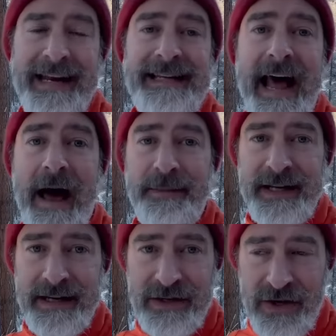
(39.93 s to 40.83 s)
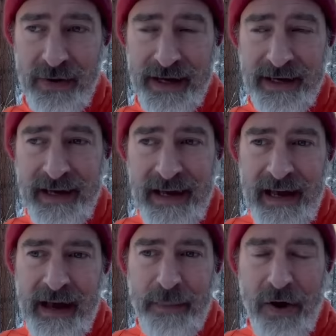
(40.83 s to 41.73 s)
adapting to it
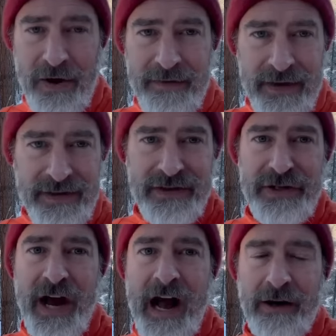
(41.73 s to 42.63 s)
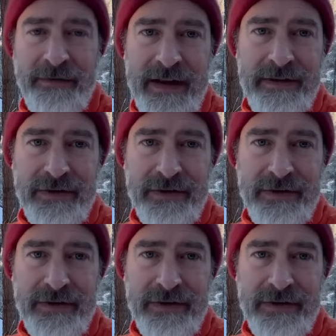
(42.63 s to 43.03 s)
part of this is geography.